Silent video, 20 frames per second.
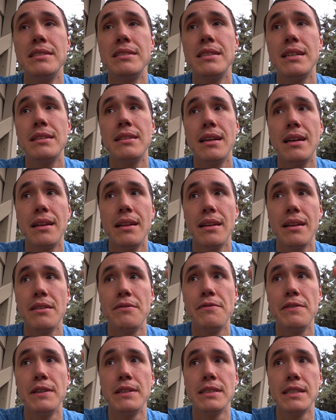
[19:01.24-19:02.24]
said that it
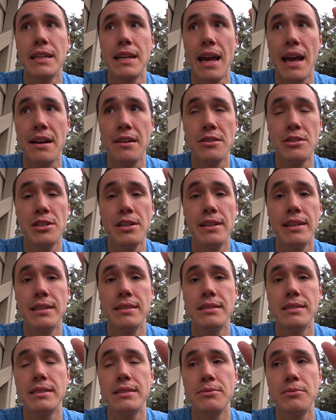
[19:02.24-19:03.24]
feels like energy
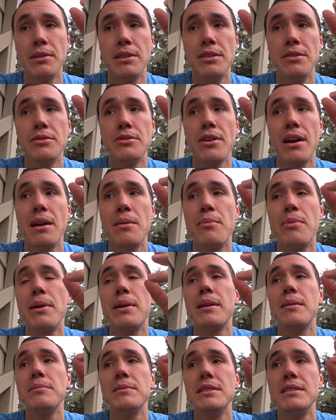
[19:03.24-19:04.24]
gets, when you try and
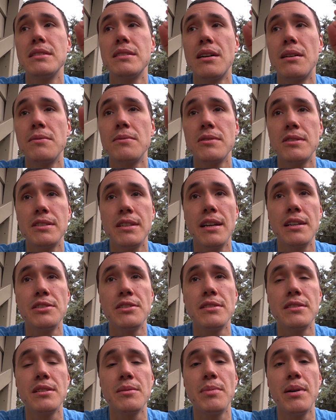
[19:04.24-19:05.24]
bring up these
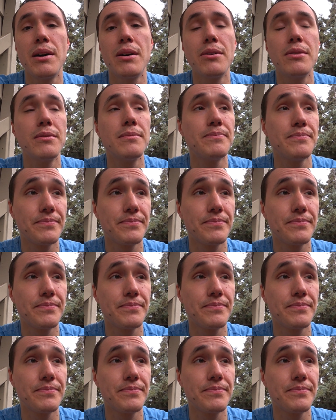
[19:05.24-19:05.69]
conversations about